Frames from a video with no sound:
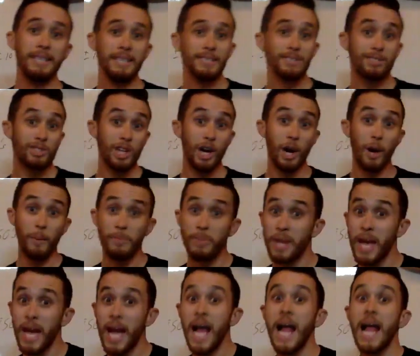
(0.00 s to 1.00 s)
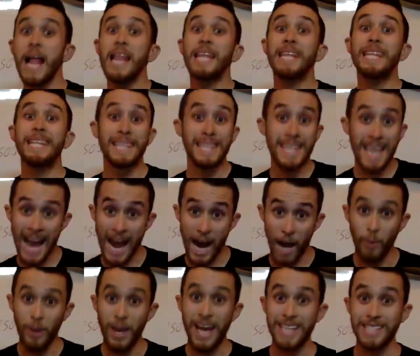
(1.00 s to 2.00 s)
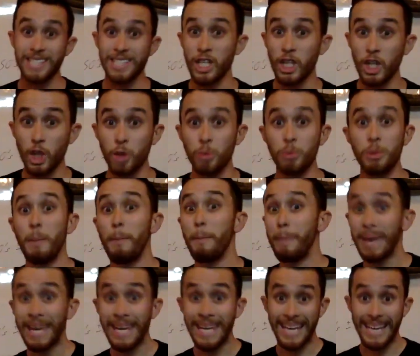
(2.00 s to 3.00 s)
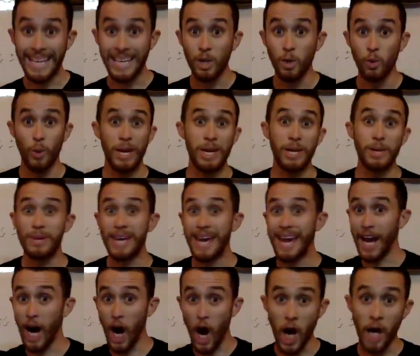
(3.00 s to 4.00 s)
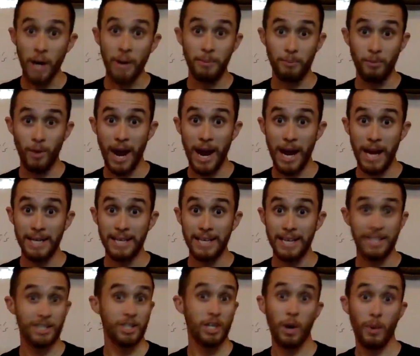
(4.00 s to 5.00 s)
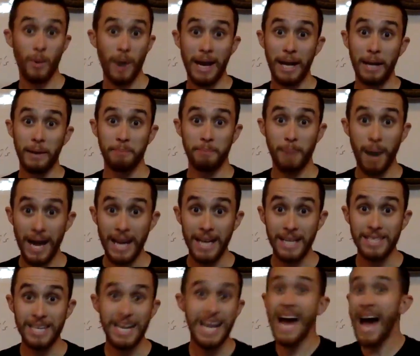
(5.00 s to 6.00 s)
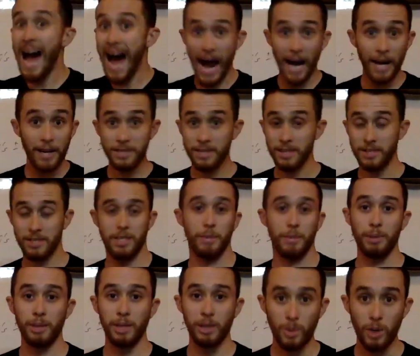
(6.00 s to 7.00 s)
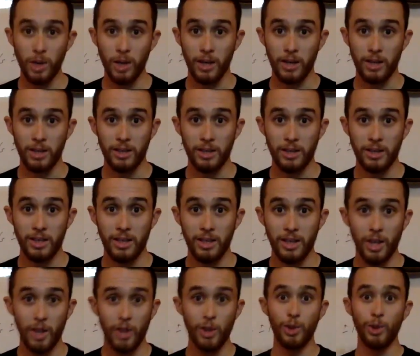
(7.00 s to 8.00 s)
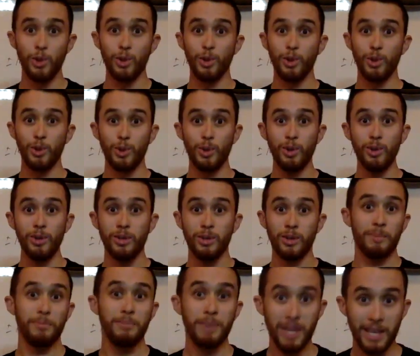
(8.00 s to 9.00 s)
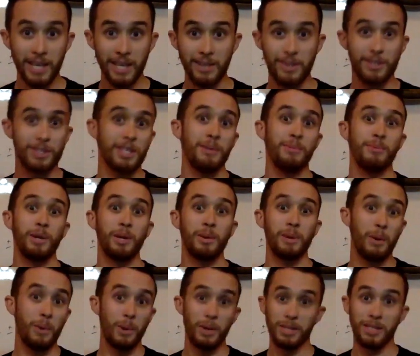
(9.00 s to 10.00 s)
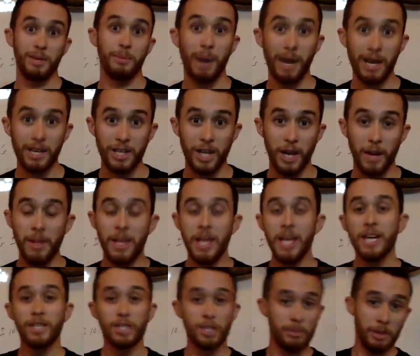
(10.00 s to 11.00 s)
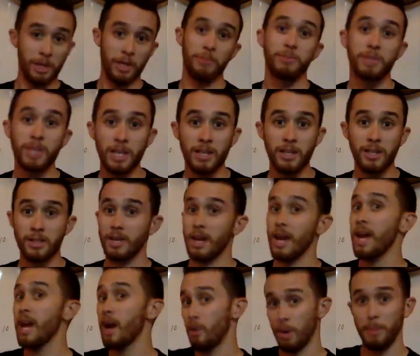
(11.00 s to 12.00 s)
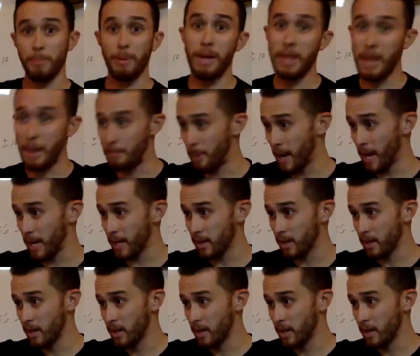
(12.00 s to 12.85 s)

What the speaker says: So now, as a human being, when you get on ride and start riding bikes, how does this typically work? You or me or someone, when I worked at a bike shop, someone comes in, they say, hey, I want to buy that bike.